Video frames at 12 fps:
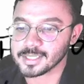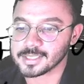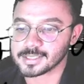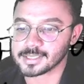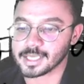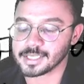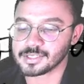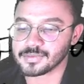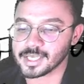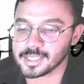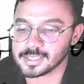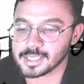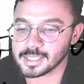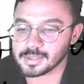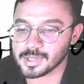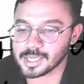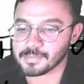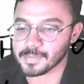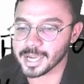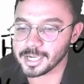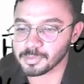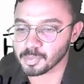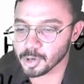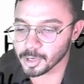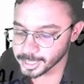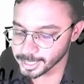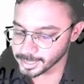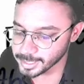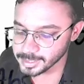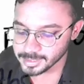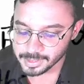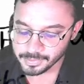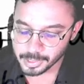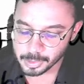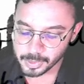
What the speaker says: Stage 1 is nothing but mild, moderate and severe.